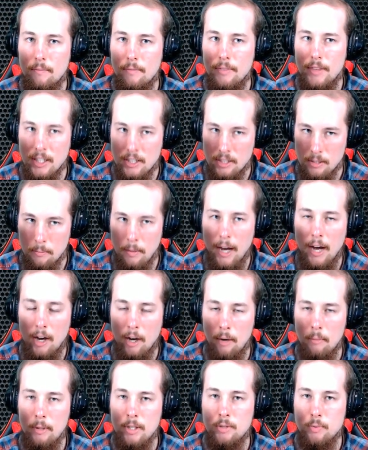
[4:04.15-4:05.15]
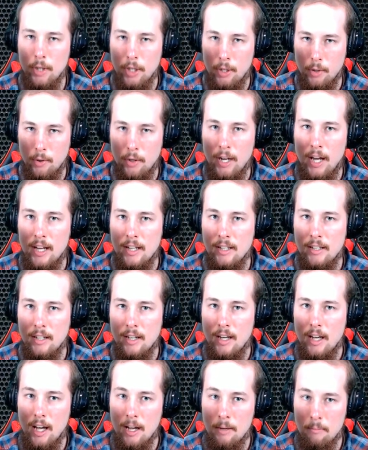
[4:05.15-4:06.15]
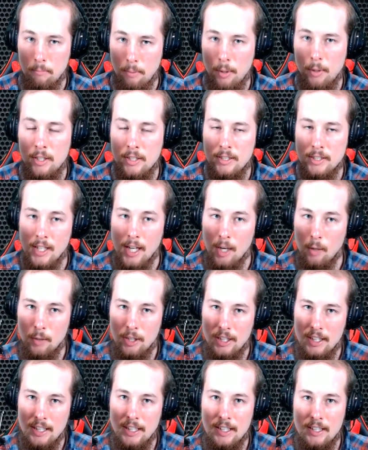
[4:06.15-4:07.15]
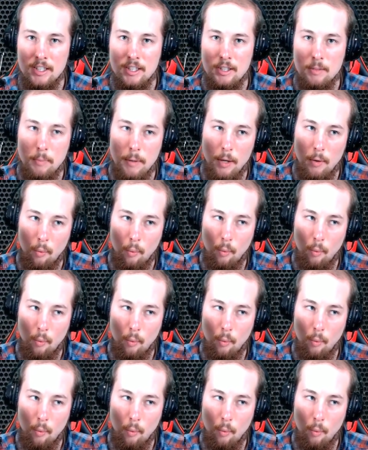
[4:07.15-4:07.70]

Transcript: That's about how much we create. And Bernie's saying we need to spend